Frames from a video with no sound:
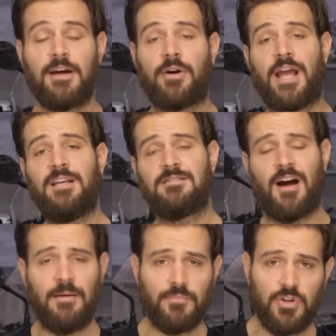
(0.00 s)
Now, at any
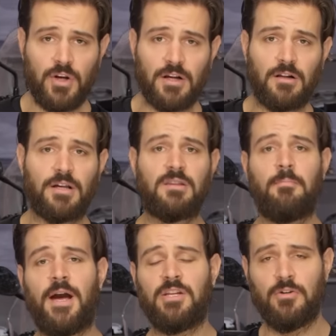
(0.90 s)
time, you can click the
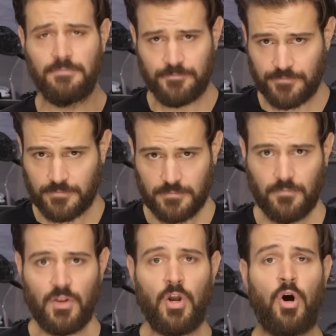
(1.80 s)
menu
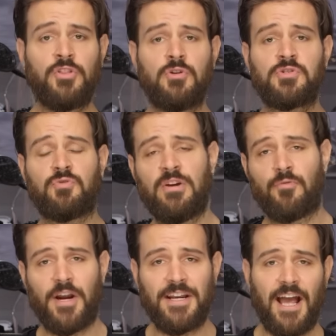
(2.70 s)
on your screen
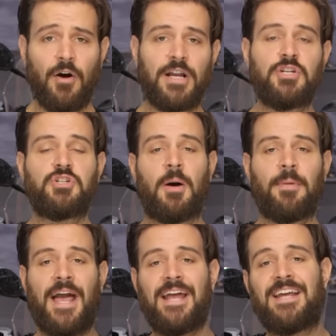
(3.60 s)
right now and jump
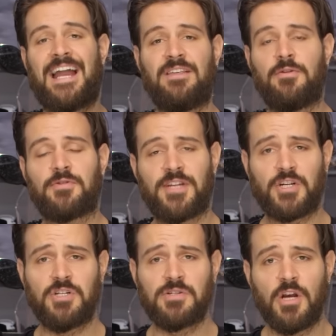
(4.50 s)
ahead to any of the other
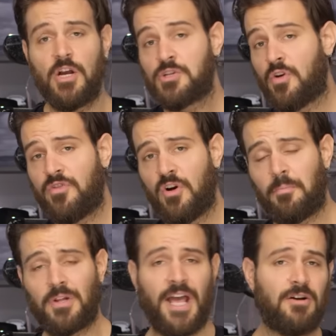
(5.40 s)
sections. So if you
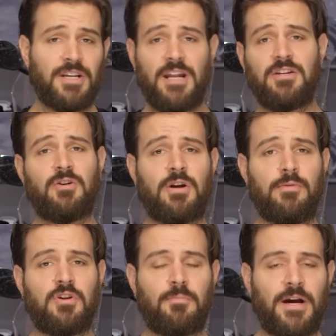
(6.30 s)
don't plan on getting dirty
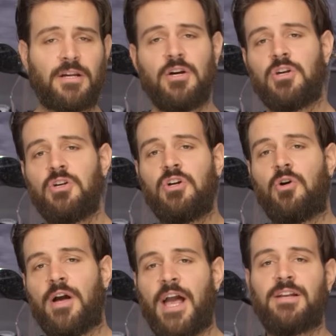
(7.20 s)
with your bike, you can
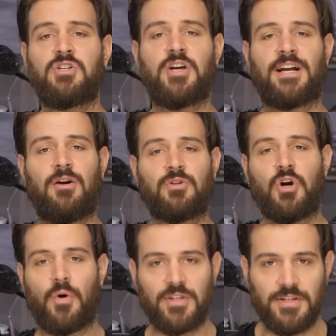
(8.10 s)
go ahead and check out
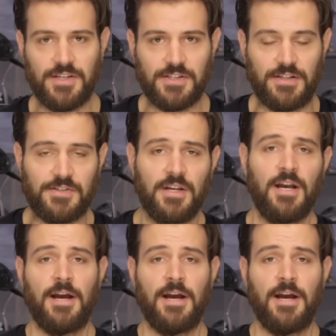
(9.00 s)
going the distance.